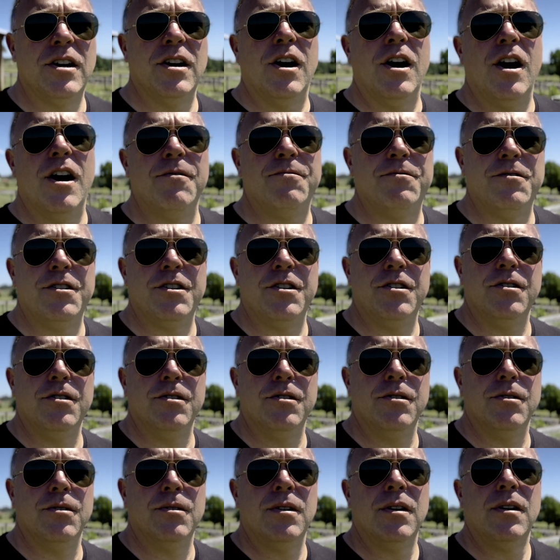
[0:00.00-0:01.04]
are gonna offer
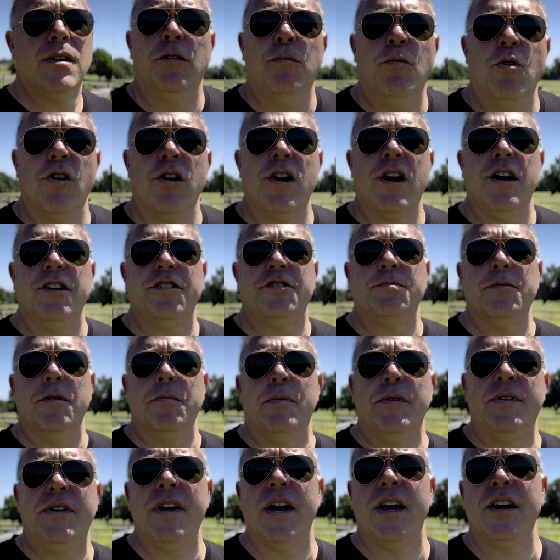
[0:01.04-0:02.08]
you a little more customer
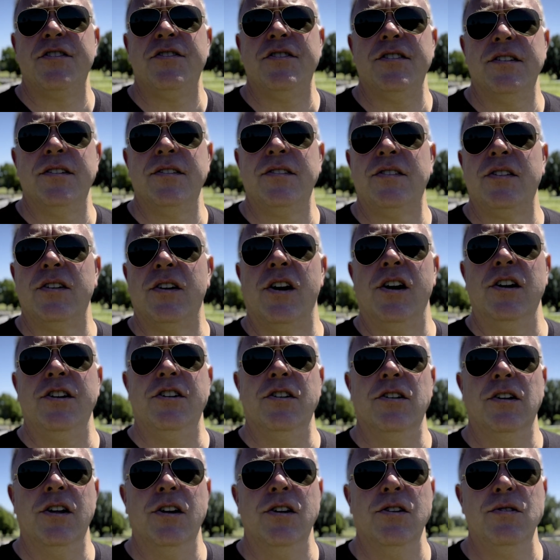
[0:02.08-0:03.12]
protections on
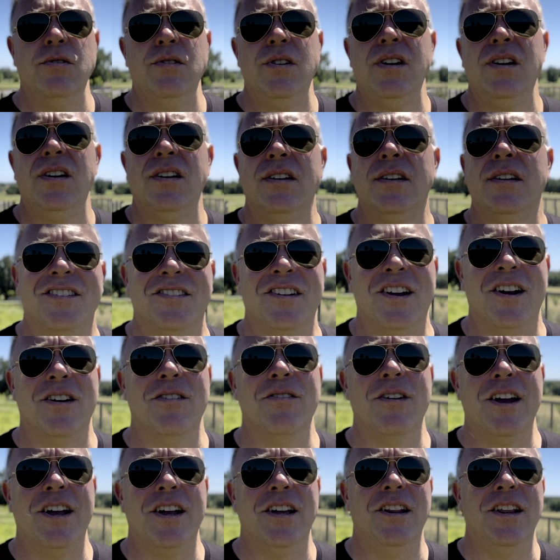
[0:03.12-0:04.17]
your loan because they're
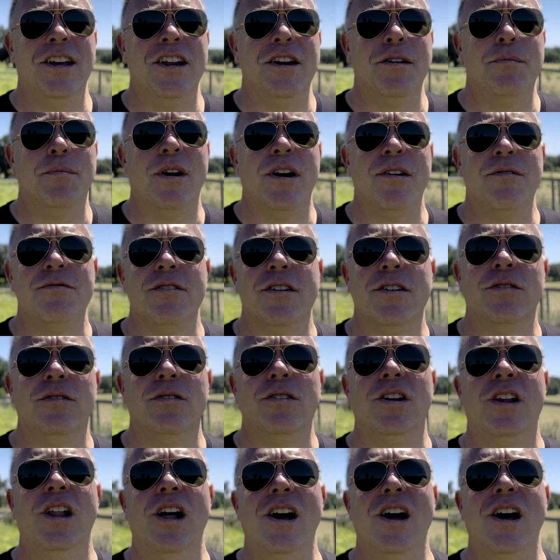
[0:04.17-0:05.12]
regulated by federal